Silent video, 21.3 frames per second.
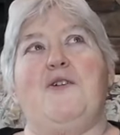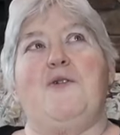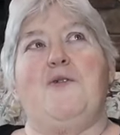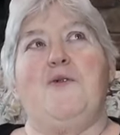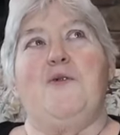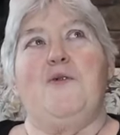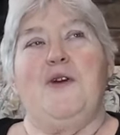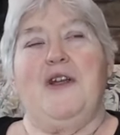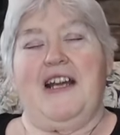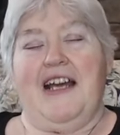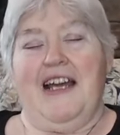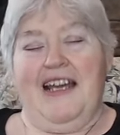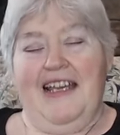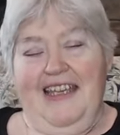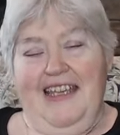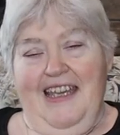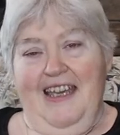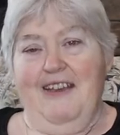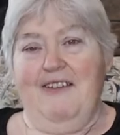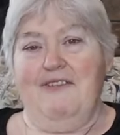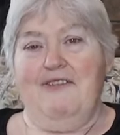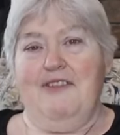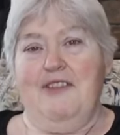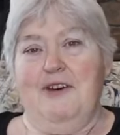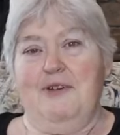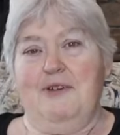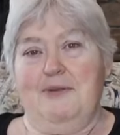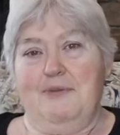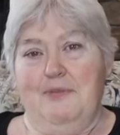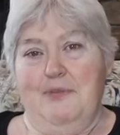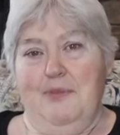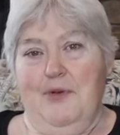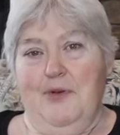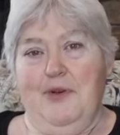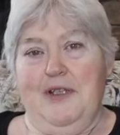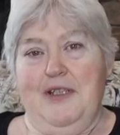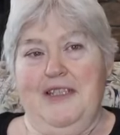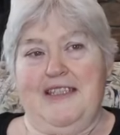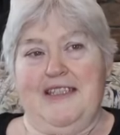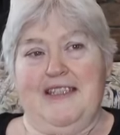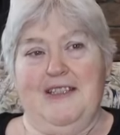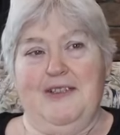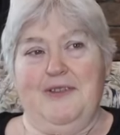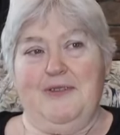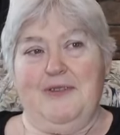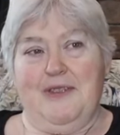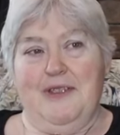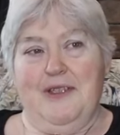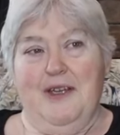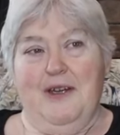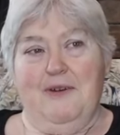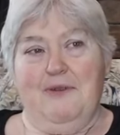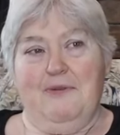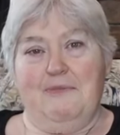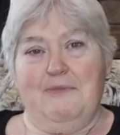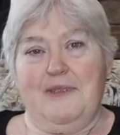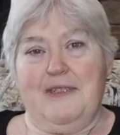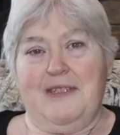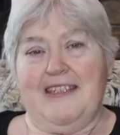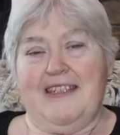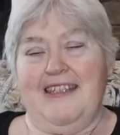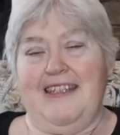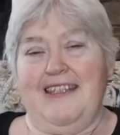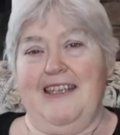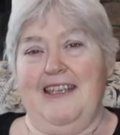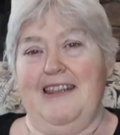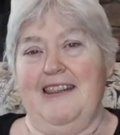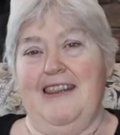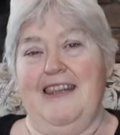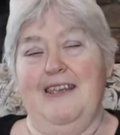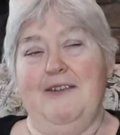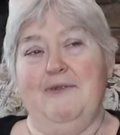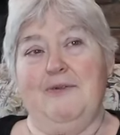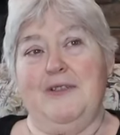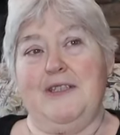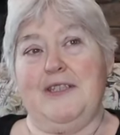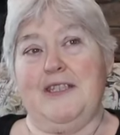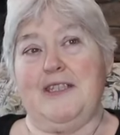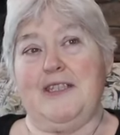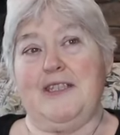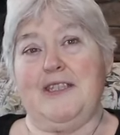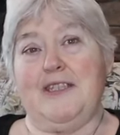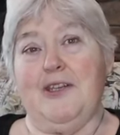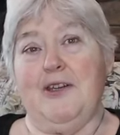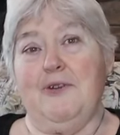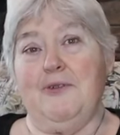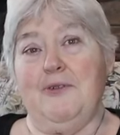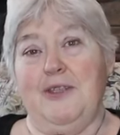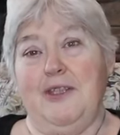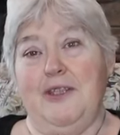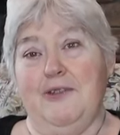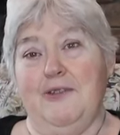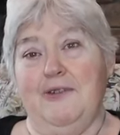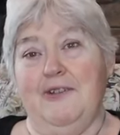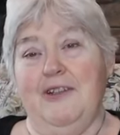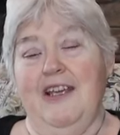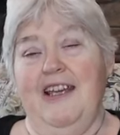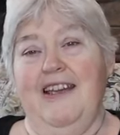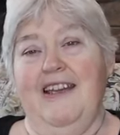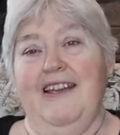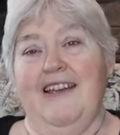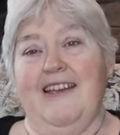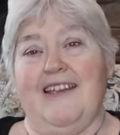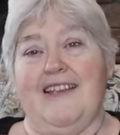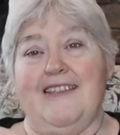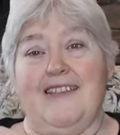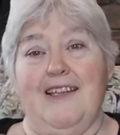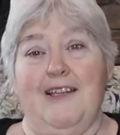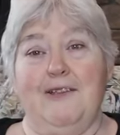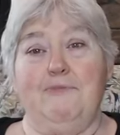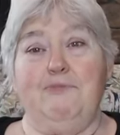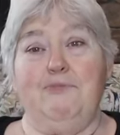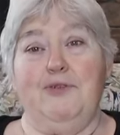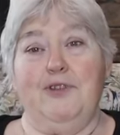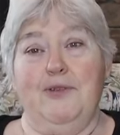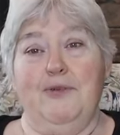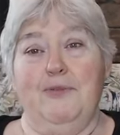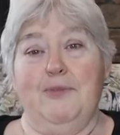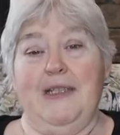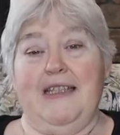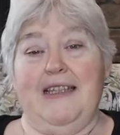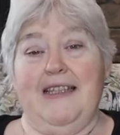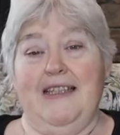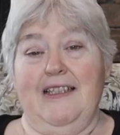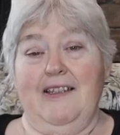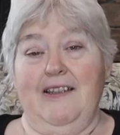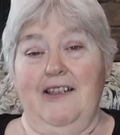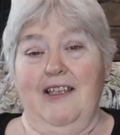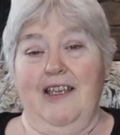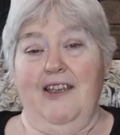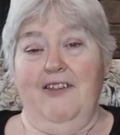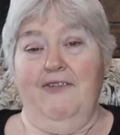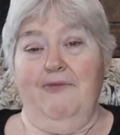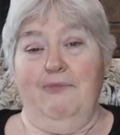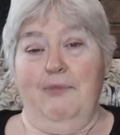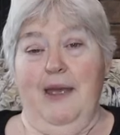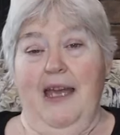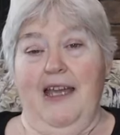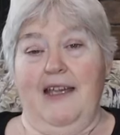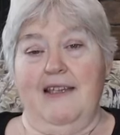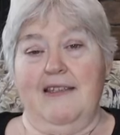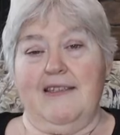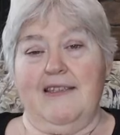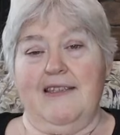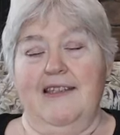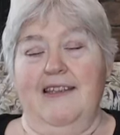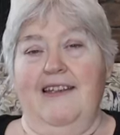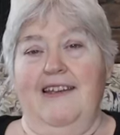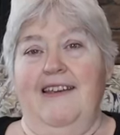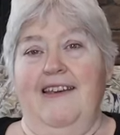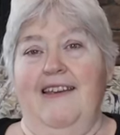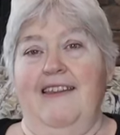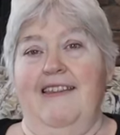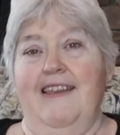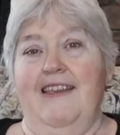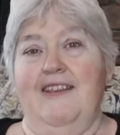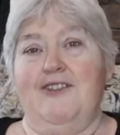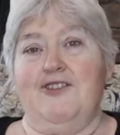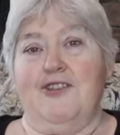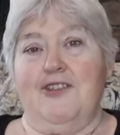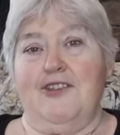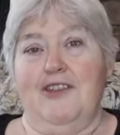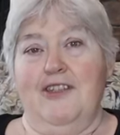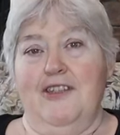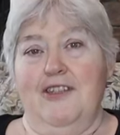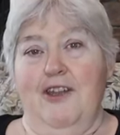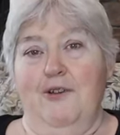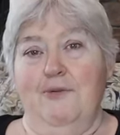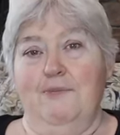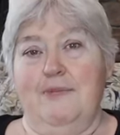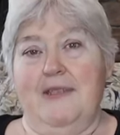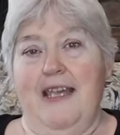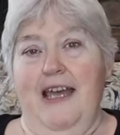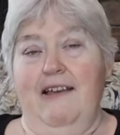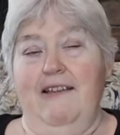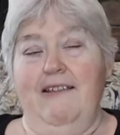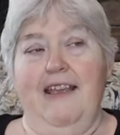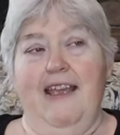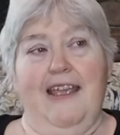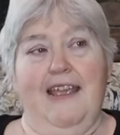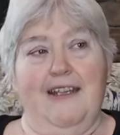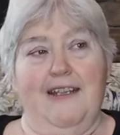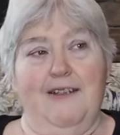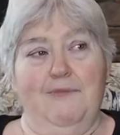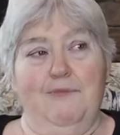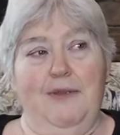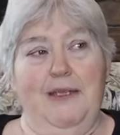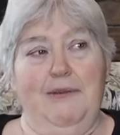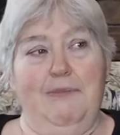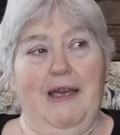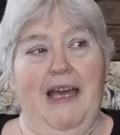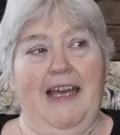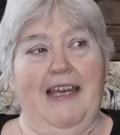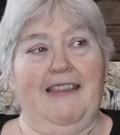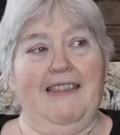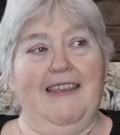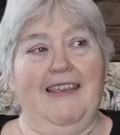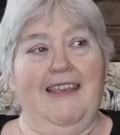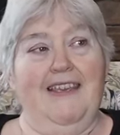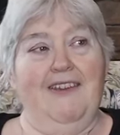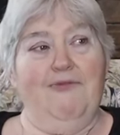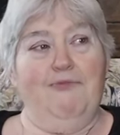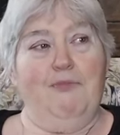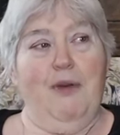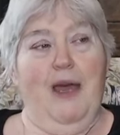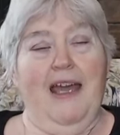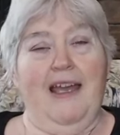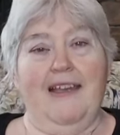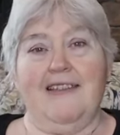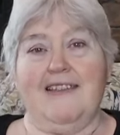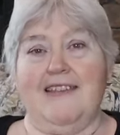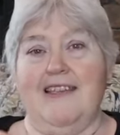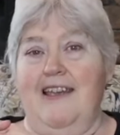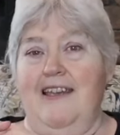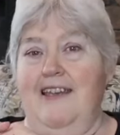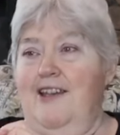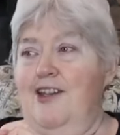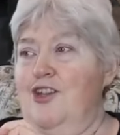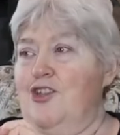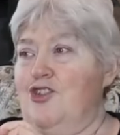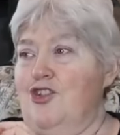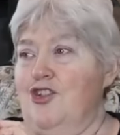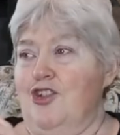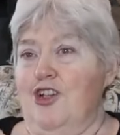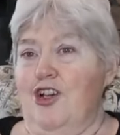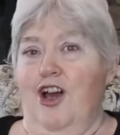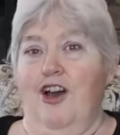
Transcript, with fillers: When I gave those boys those gnomes, it, it was so cute because I put them in little gift bags they took the gnomes out, handed me back the gift bags, took